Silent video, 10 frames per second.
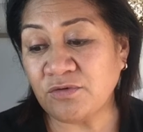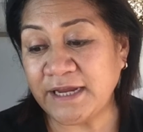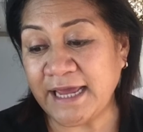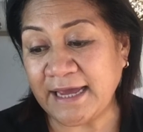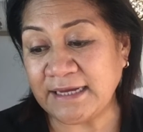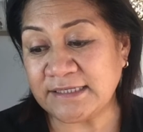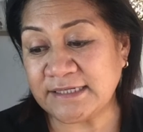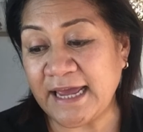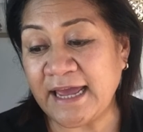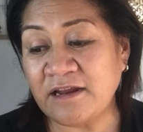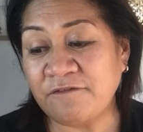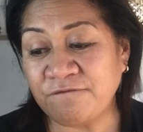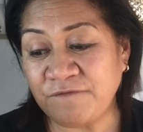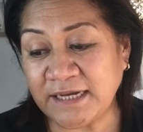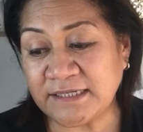create an
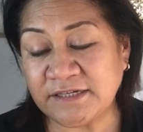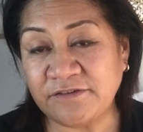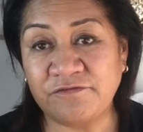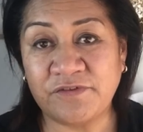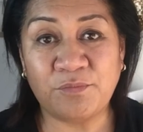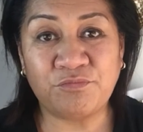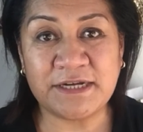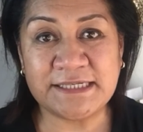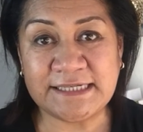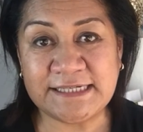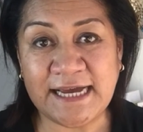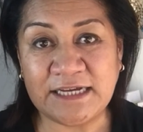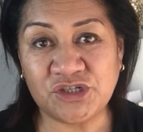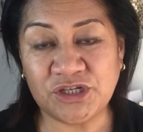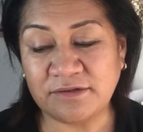effective
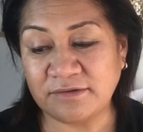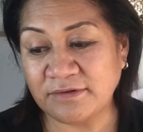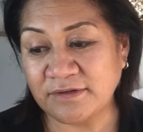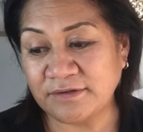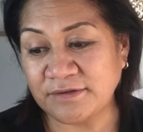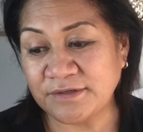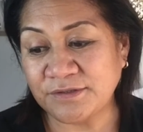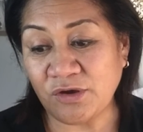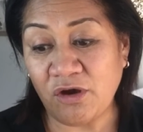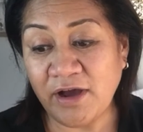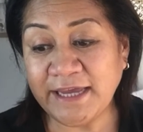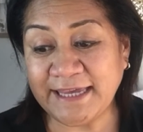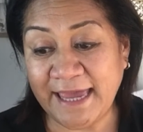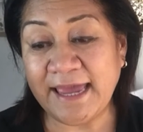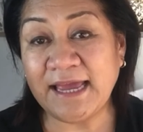presentation. So I
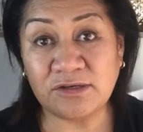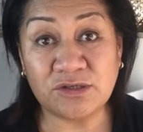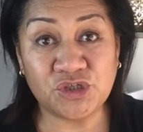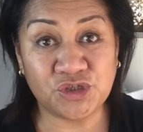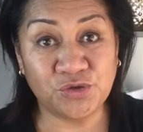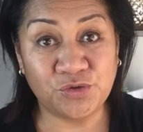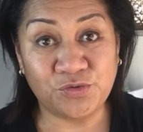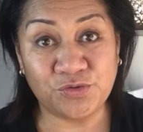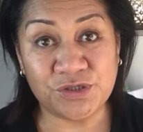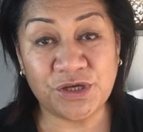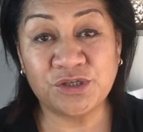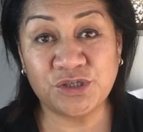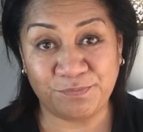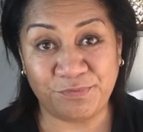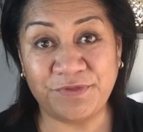can choose
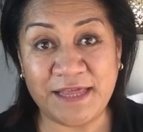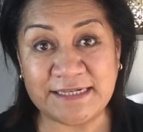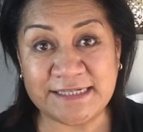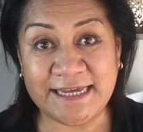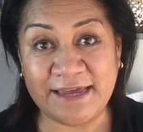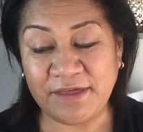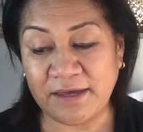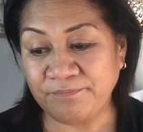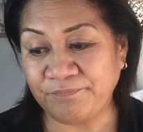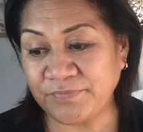to put that together.